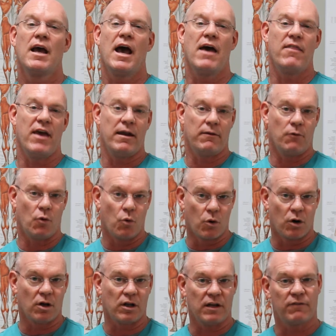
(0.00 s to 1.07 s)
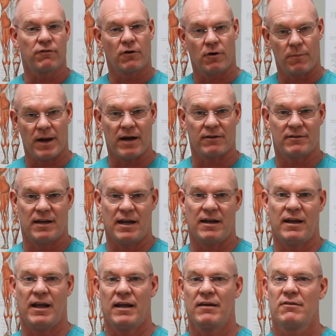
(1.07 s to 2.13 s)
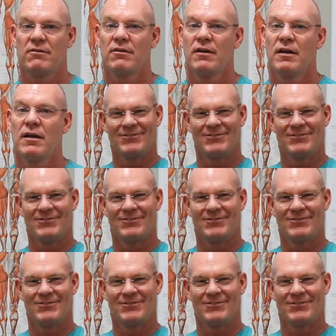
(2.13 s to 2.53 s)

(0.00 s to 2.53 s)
and then orally for about 10 days.